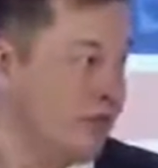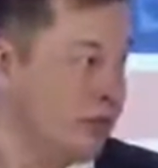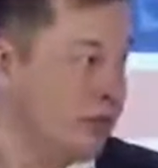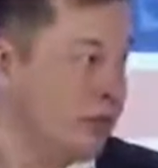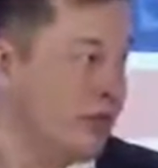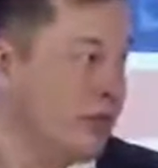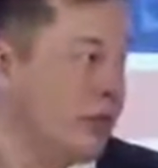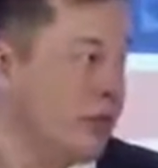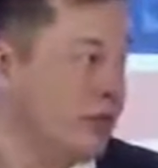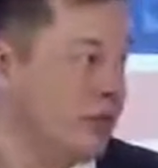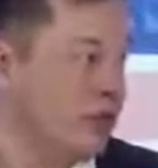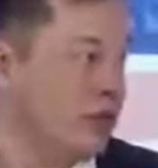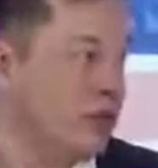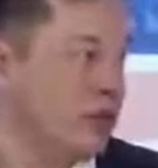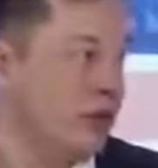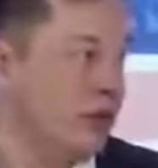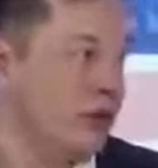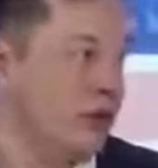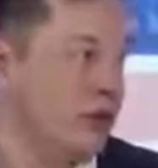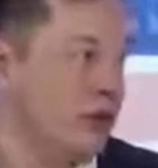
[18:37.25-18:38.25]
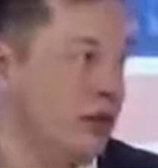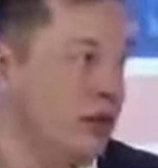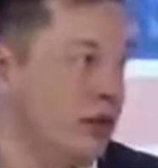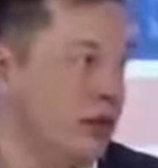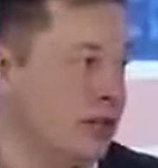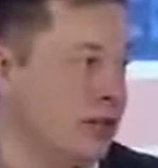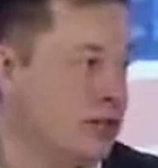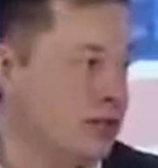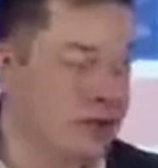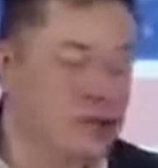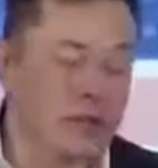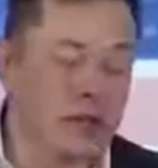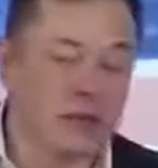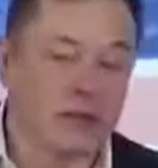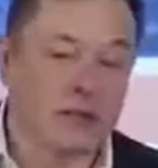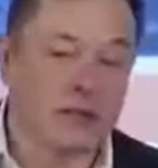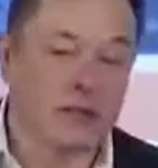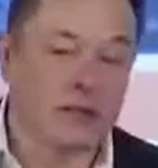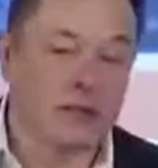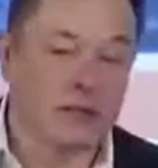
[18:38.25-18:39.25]
Mm-hmm. So if you've got
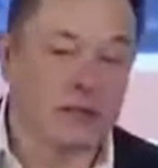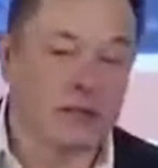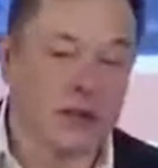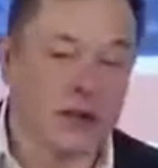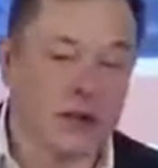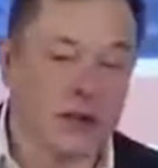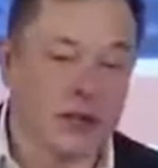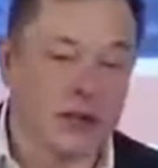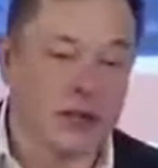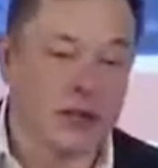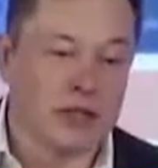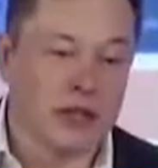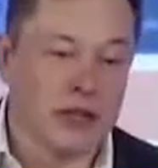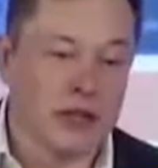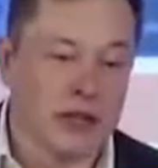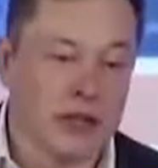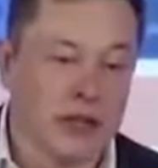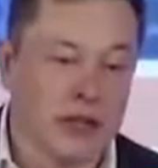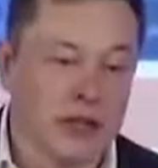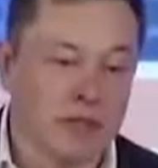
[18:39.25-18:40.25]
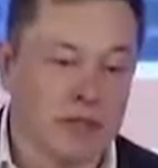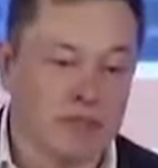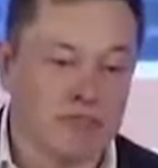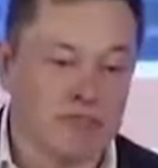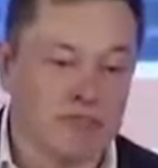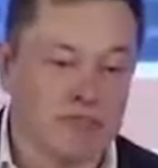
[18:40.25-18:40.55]
let's say